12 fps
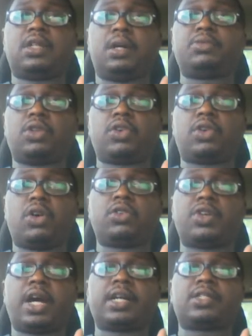terms of the
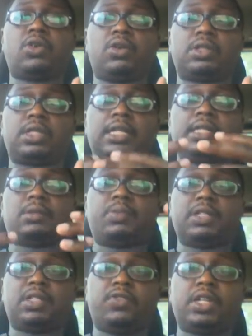contract or certain
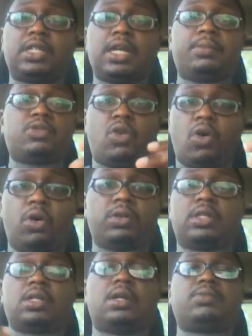specific terms or all
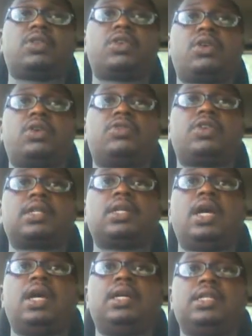the terms of the contract
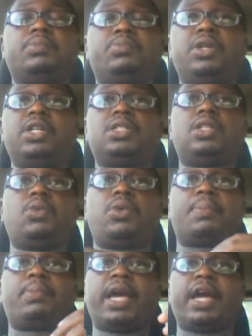is breached, they
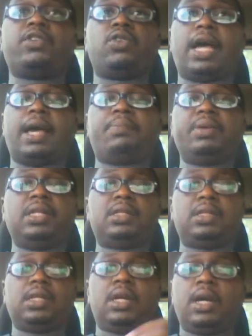will bear no
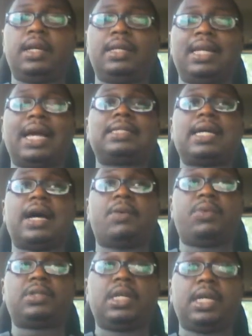liability. That
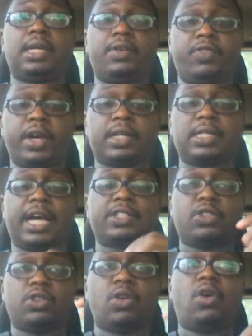term will take effect
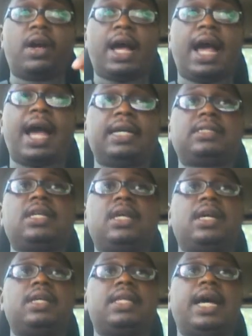as long as
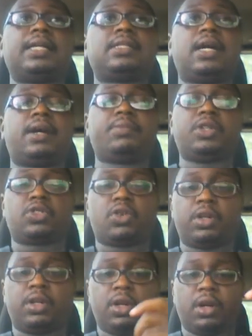that term
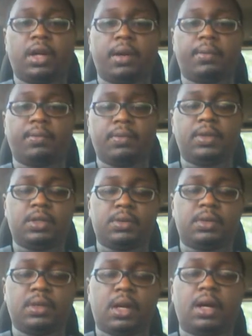is